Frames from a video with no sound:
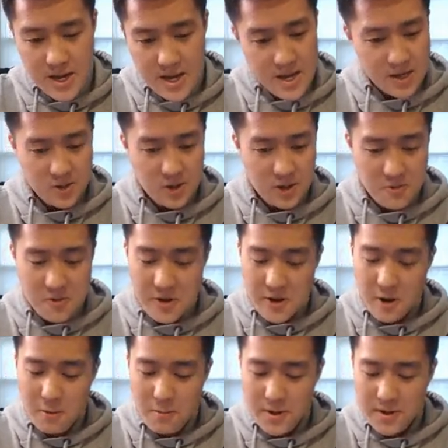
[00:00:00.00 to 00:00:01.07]
So I was really
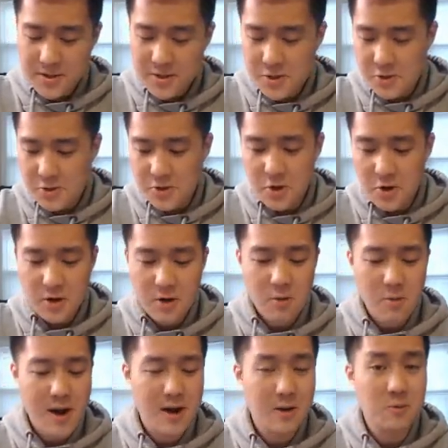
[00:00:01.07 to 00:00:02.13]
hoping to turn it
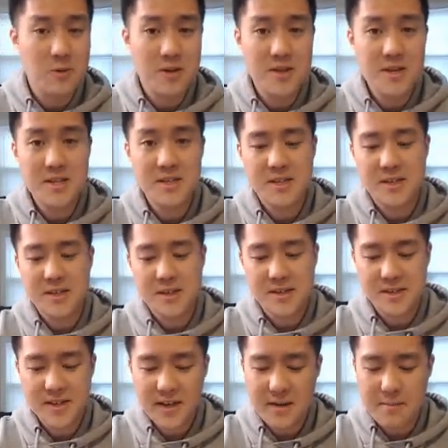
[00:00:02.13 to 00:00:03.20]
around with this
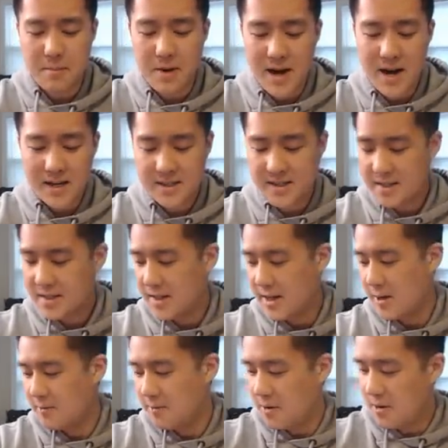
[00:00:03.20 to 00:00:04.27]
second box.
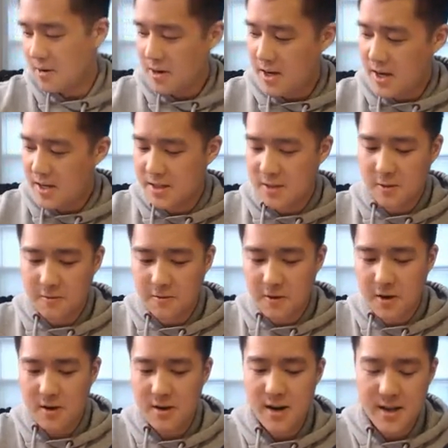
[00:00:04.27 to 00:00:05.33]
However, uh, so
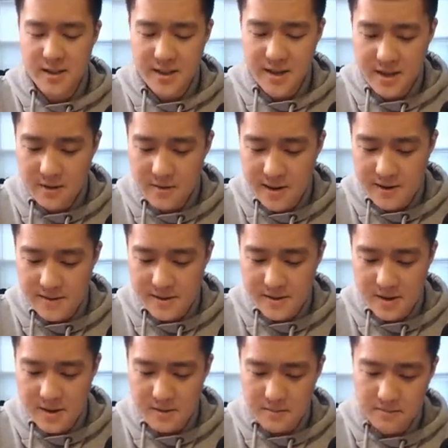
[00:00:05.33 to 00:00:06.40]
far, not that great of a
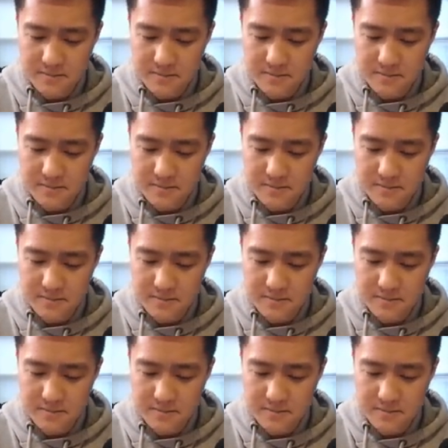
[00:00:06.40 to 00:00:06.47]
start.